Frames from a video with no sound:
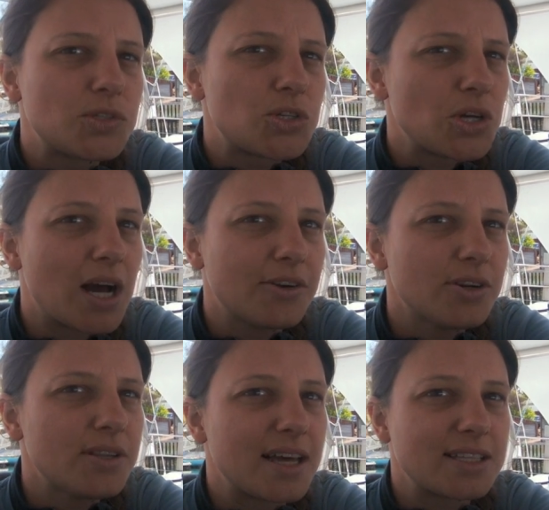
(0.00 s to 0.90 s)

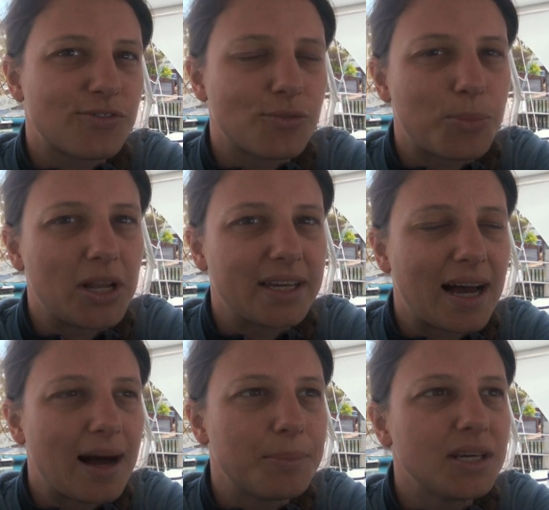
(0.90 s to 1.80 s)
200, that's for
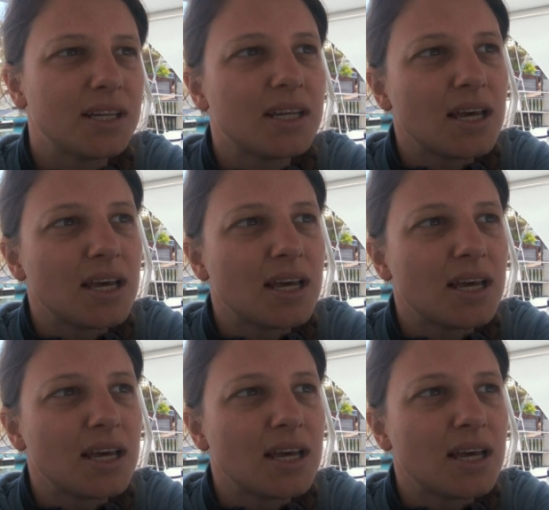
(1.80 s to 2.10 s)
polycarbonate.